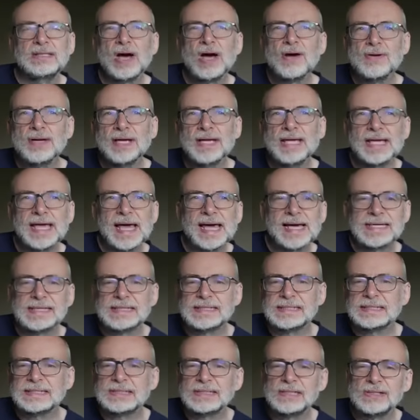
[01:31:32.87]
don't
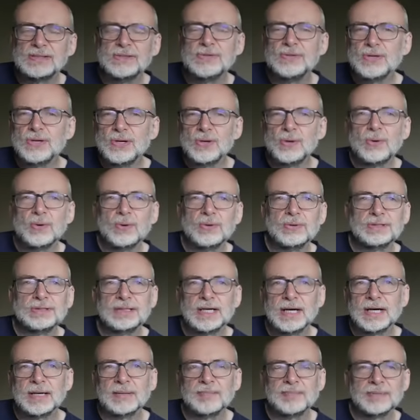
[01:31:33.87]
get too
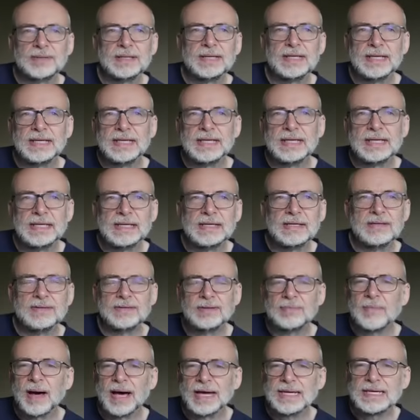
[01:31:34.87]
caught up in
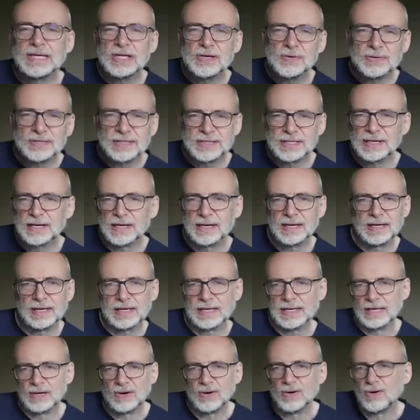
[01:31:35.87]
the
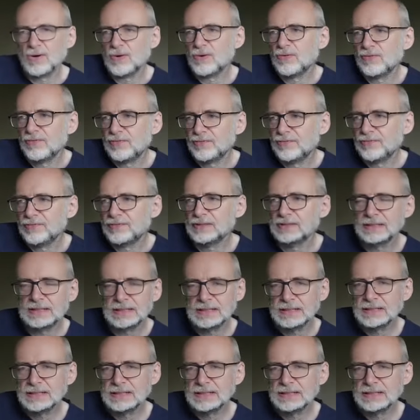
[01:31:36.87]
minutiae of